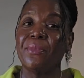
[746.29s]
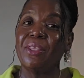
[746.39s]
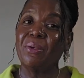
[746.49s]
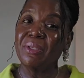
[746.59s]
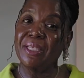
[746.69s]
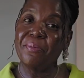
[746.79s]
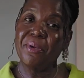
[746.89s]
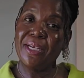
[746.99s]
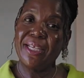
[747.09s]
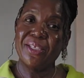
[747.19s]
Don't sleep
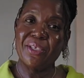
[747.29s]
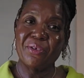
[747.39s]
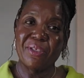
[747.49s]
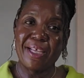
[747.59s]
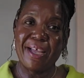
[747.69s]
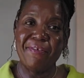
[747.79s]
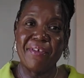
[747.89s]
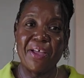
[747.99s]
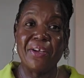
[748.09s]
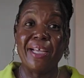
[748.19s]
on ASOS. I
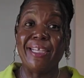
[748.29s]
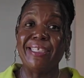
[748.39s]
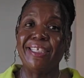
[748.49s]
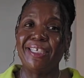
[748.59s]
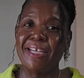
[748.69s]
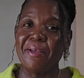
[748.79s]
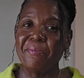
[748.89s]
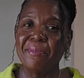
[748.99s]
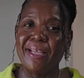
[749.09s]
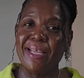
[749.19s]
found a gem